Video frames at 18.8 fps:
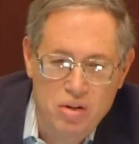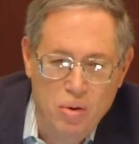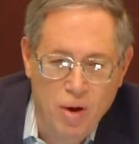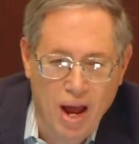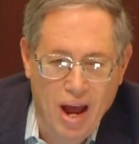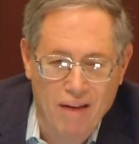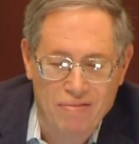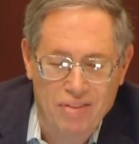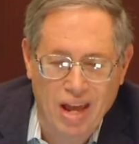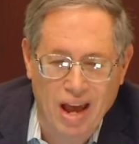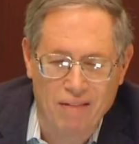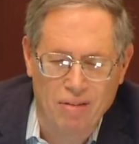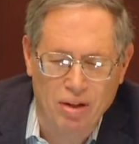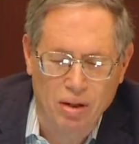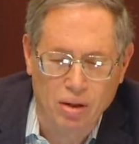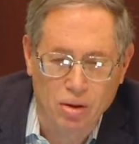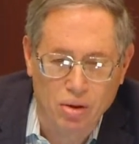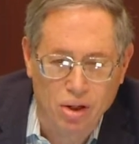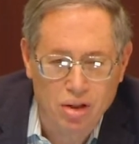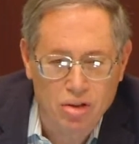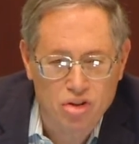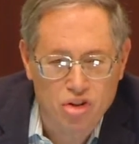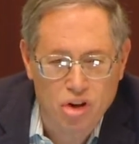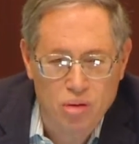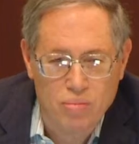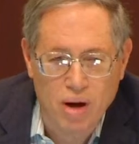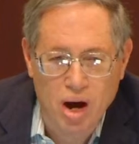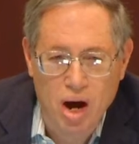you have to have a
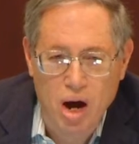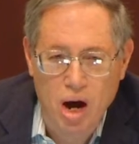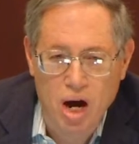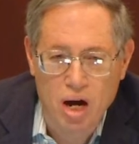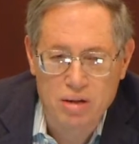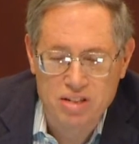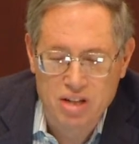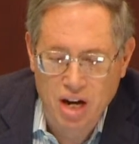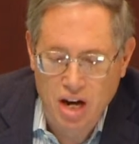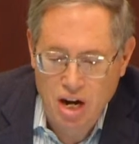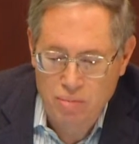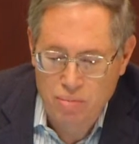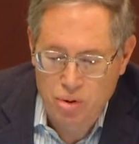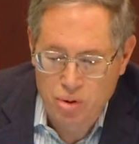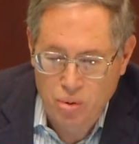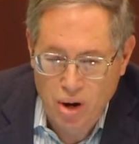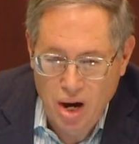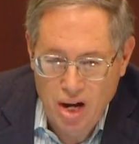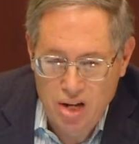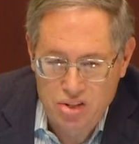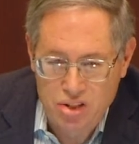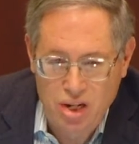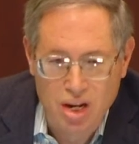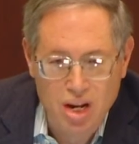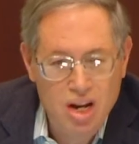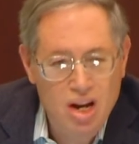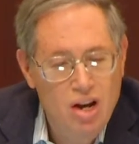long-term high time horizon,